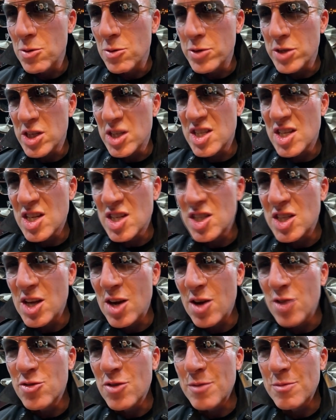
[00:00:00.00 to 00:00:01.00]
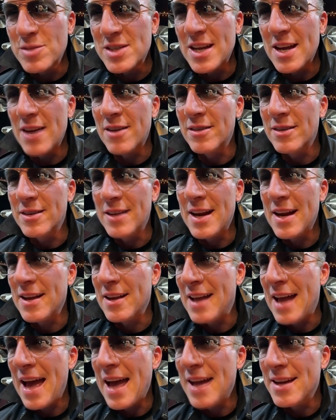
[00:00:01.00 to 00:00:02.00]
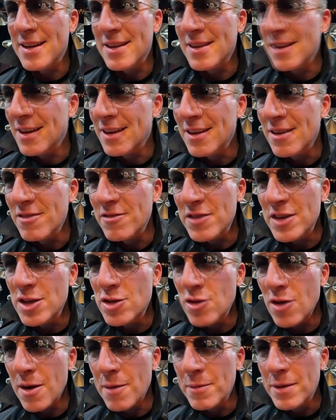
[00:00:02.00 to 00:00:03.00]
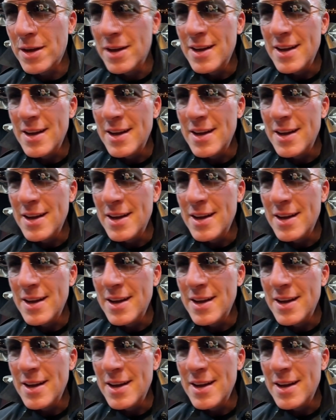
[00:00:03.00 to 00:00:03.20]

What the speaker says: which is a snare drum sound that I had in the V drum,